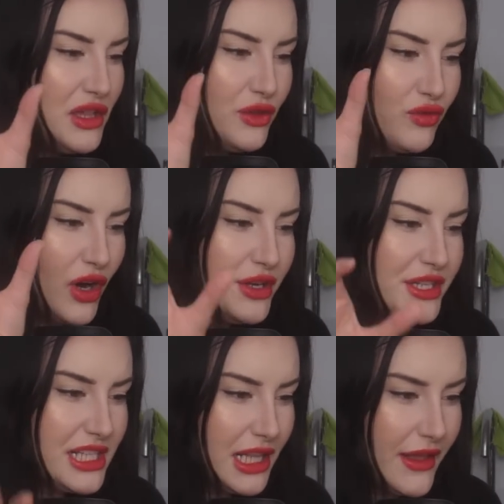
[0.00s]
The
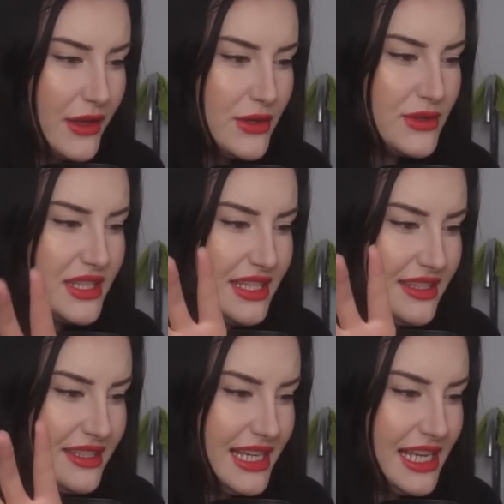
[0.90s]
road is closed
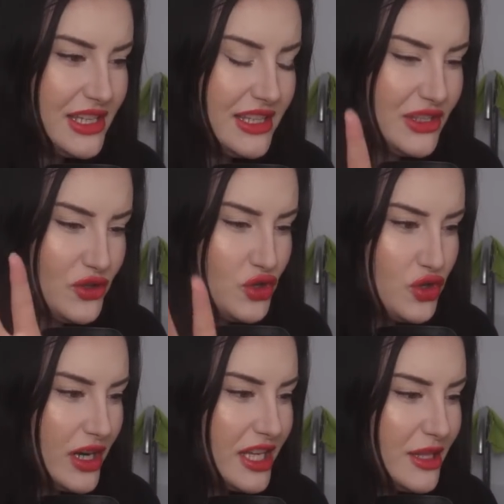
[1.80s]
in the desert. There's a
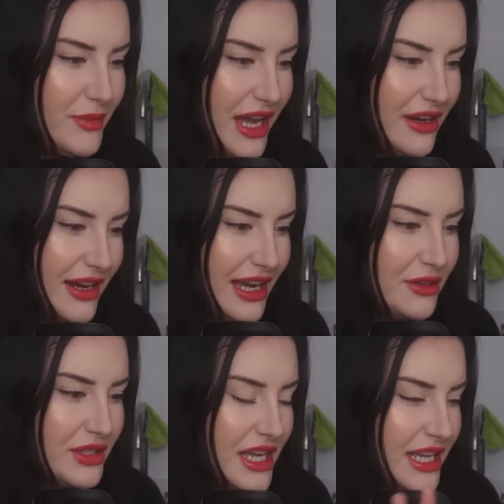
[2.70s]
truck in the
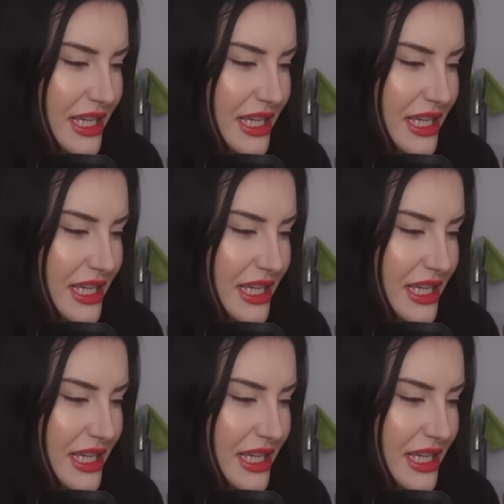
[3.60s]
background.